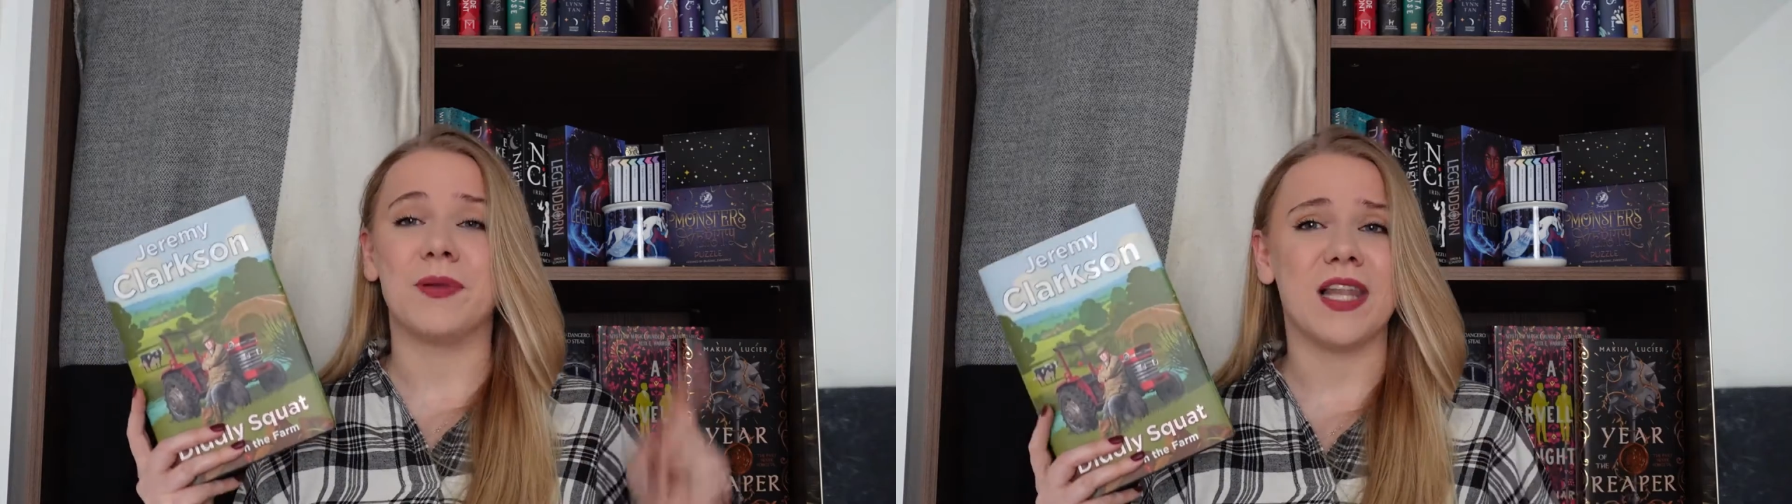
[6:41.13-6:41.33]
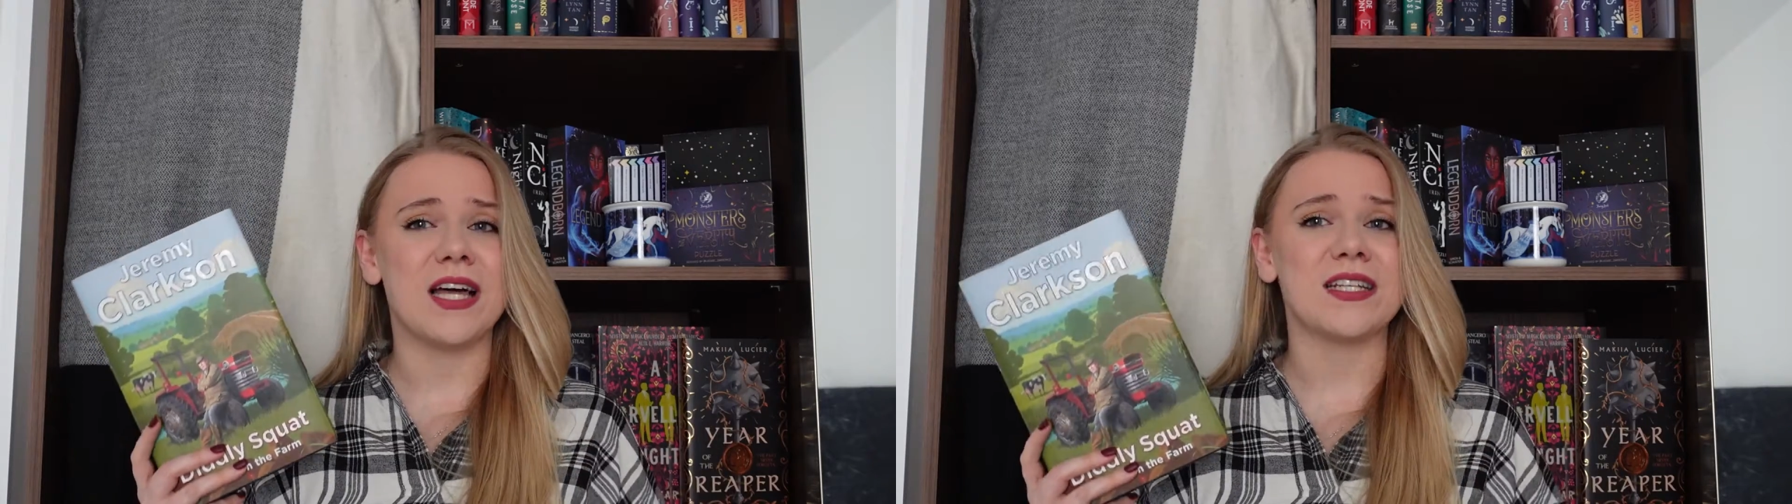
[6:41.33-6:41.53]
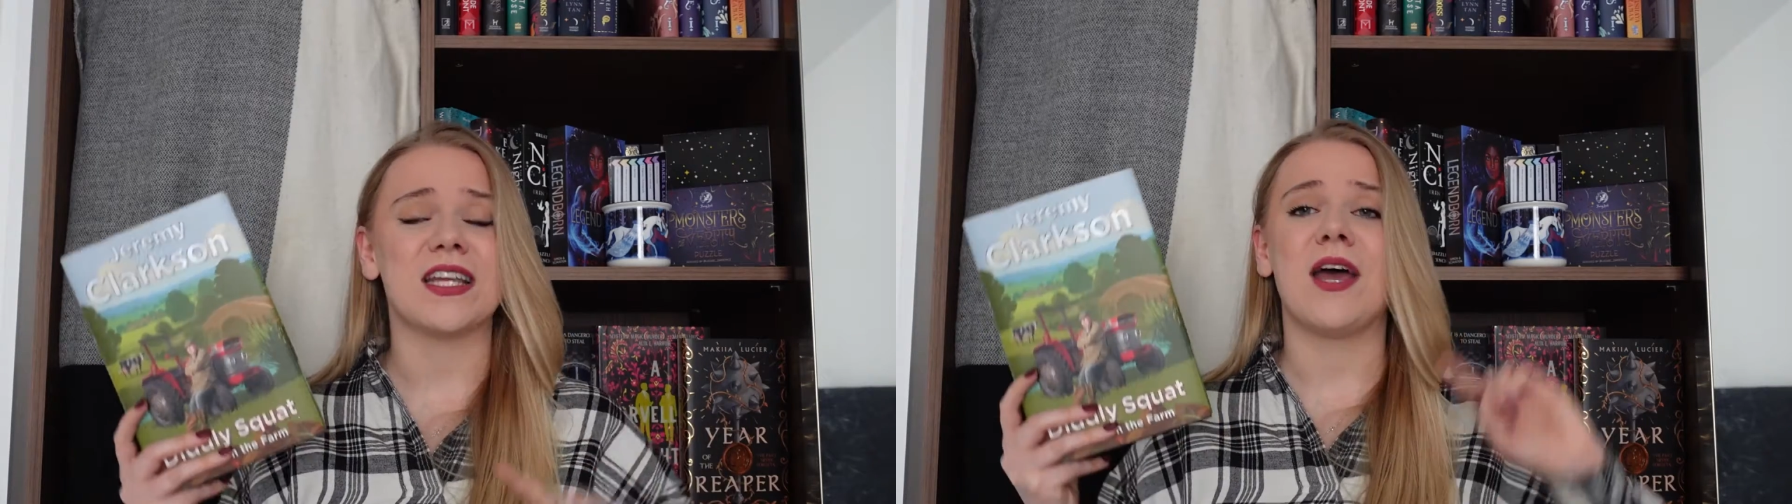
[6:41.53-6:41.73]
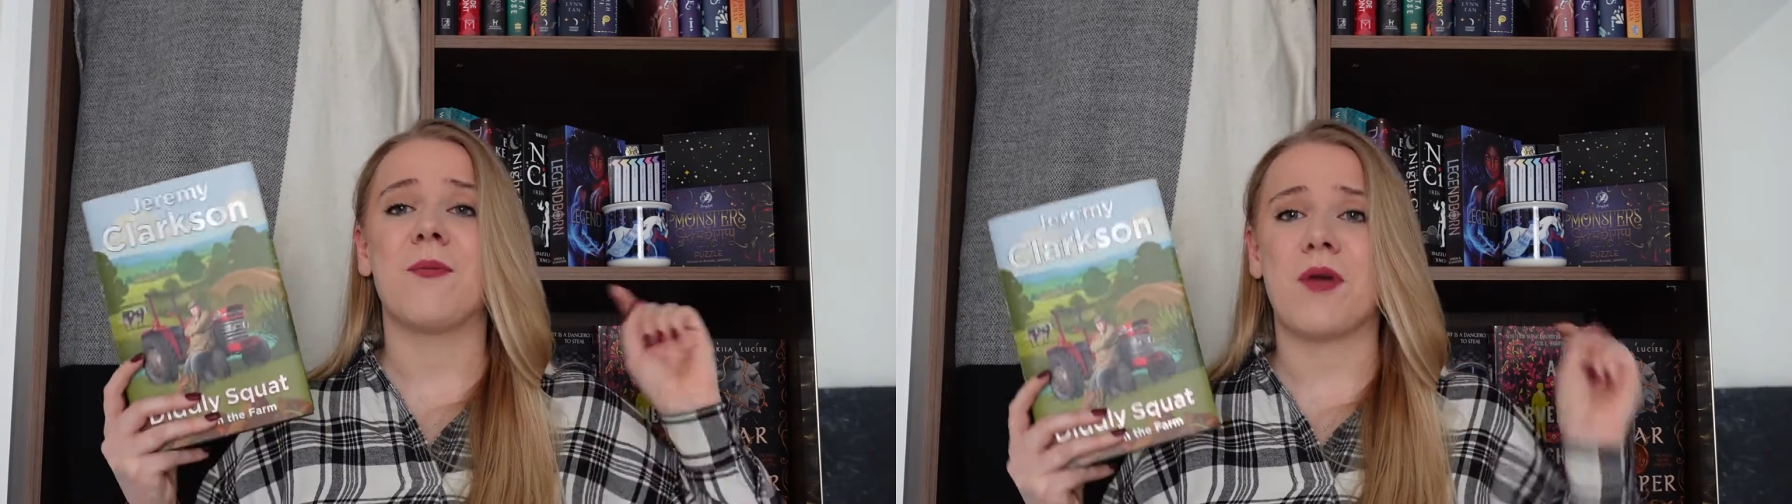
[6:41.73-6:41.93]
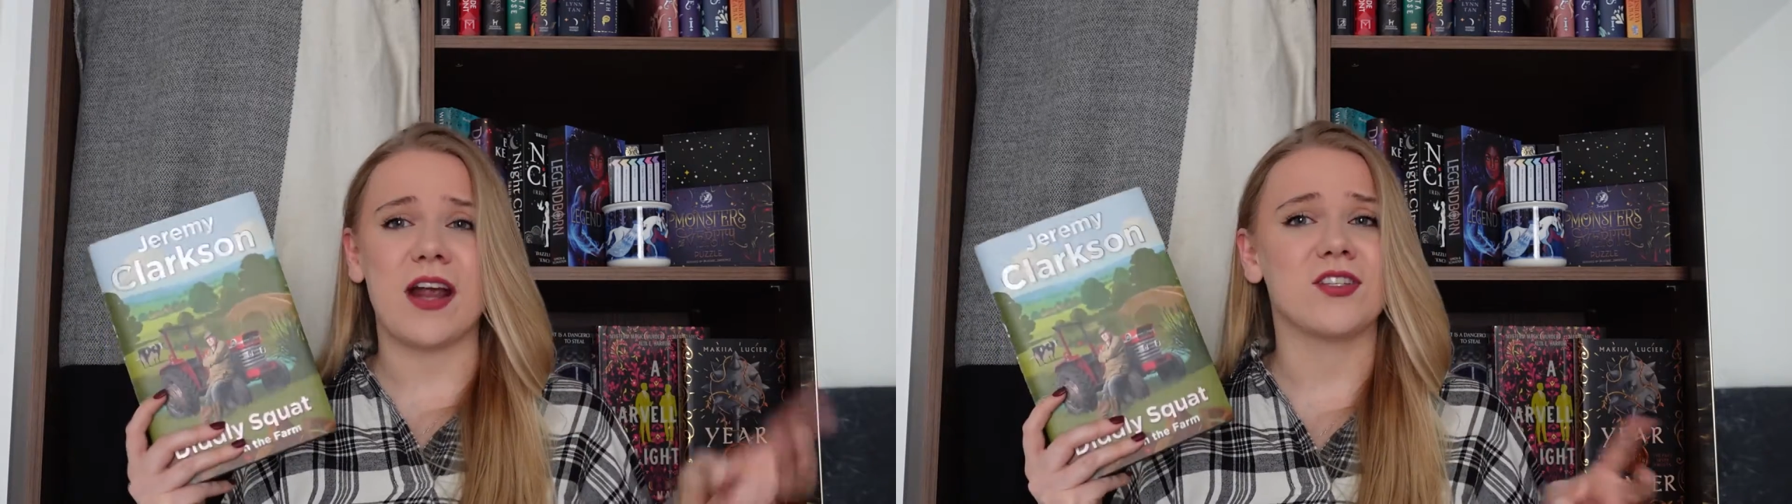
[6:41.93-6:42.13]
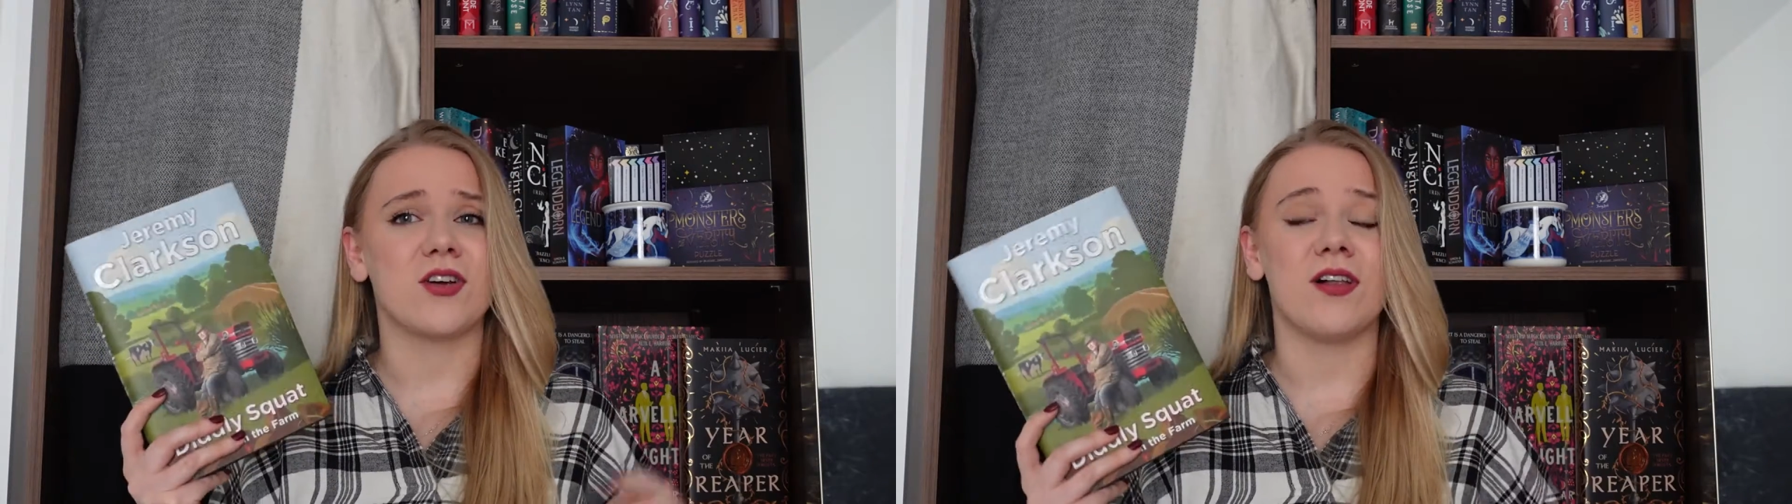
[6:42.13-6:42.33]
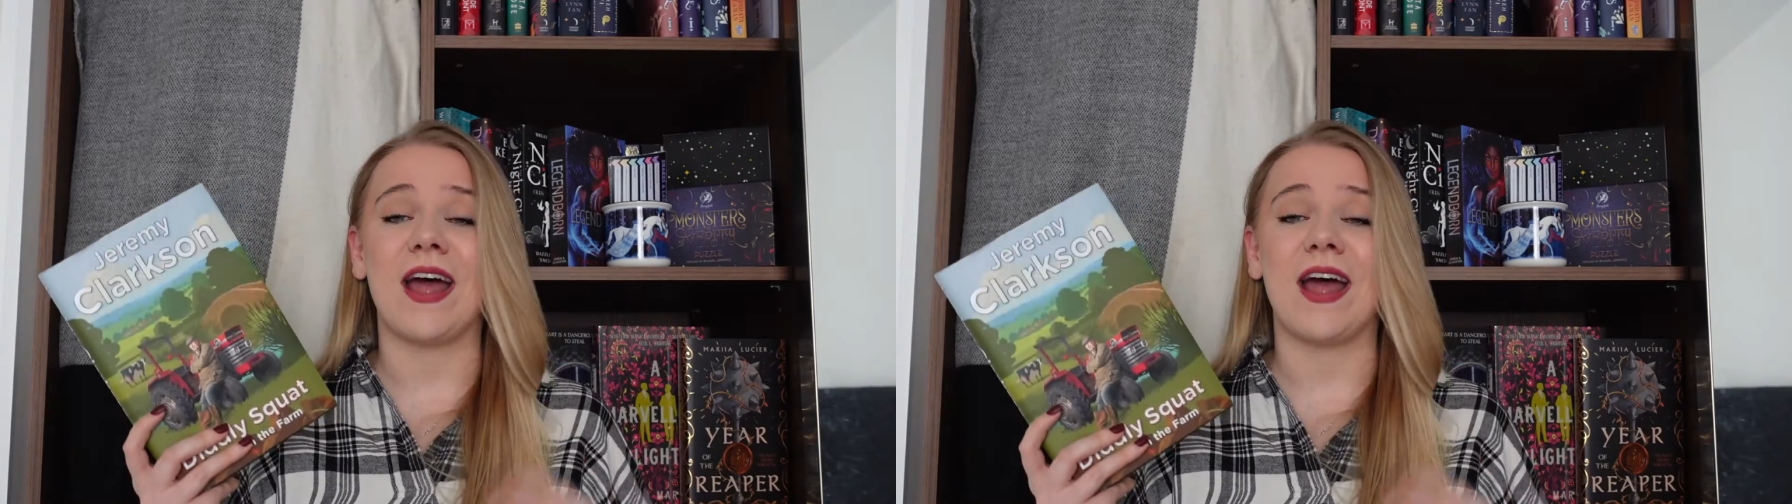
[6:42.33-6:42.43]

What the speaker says: blunt, practical,